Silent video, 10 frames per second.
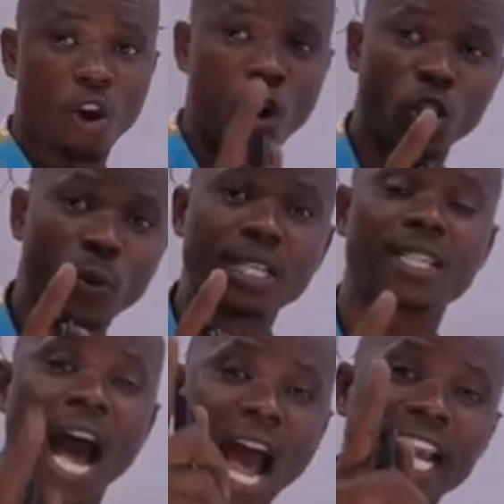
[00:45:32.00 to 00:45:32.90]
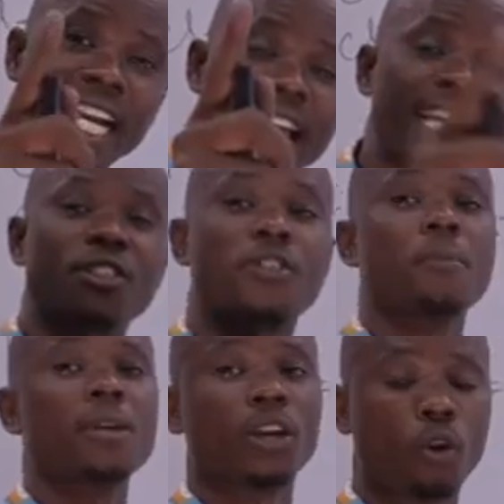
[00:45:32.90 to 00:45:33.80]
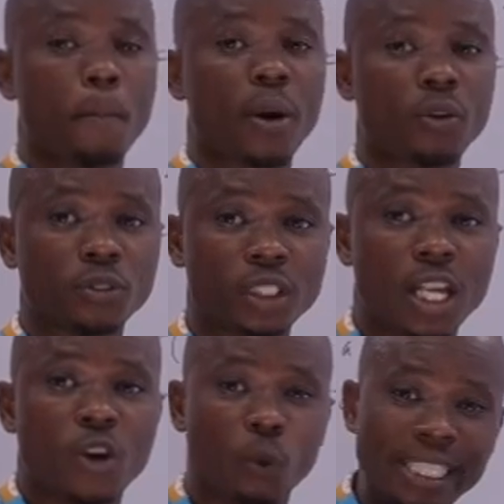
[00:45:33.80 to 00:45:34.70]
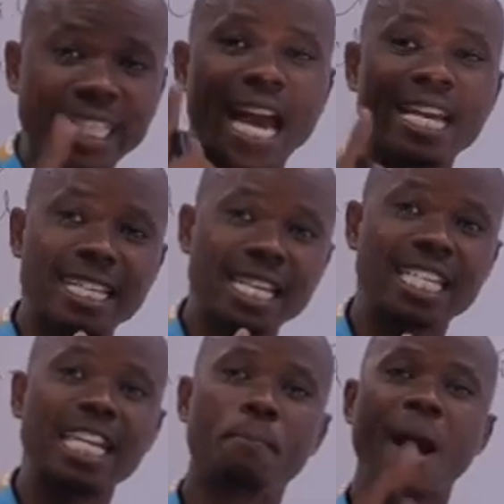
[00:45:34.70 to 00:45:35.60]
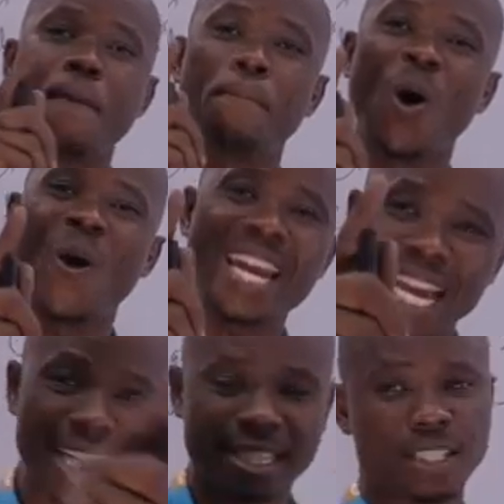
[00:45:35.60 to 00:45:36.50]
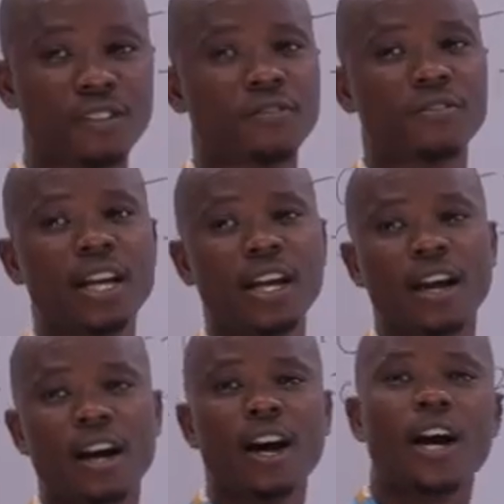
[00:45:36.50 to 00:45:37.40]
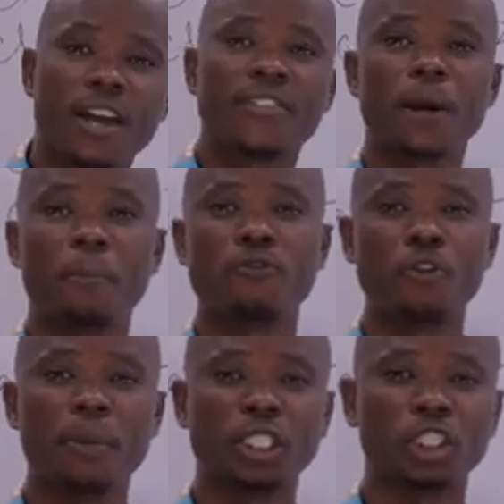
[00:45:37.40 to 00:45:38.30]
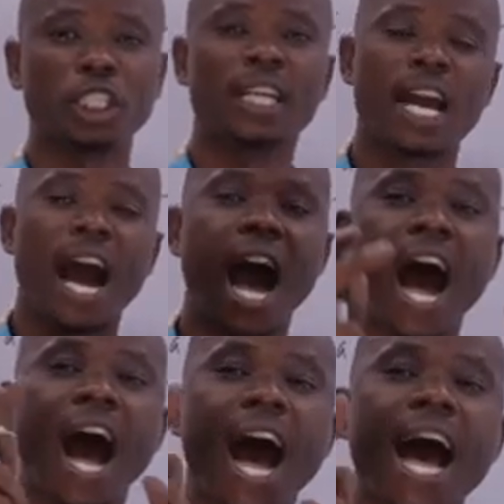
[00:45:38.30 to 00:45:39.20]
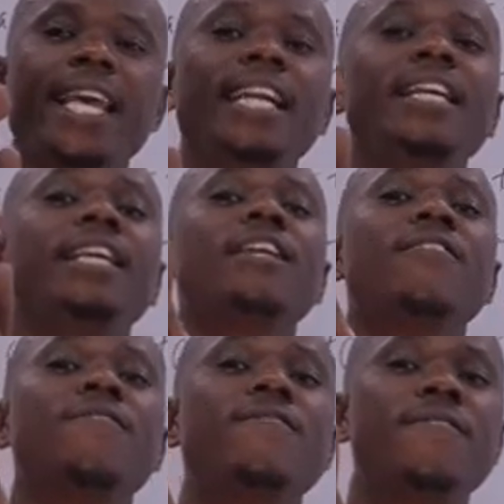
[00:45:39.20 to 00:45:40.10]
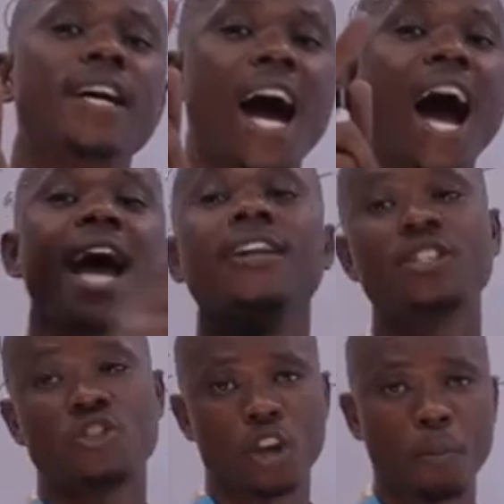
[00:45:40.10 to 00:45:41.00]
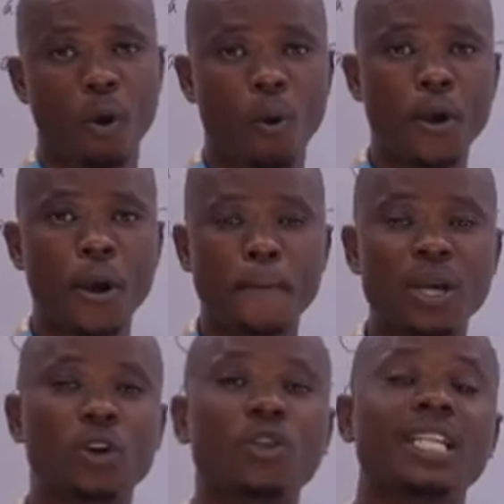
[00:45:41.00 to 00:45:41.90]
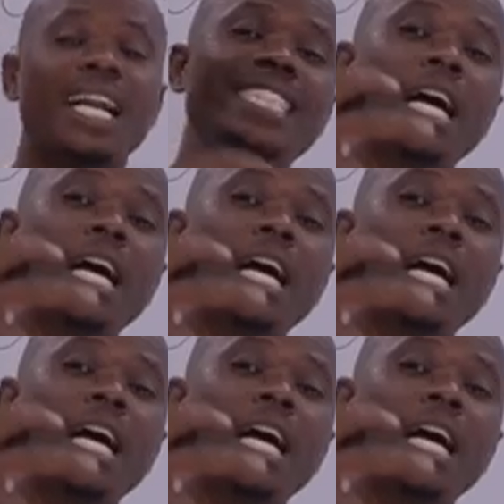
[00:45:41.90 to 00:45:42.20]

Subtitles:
always highly ectothermic compound, which are indicated by more negative enthalpy formation, are highly stable, because when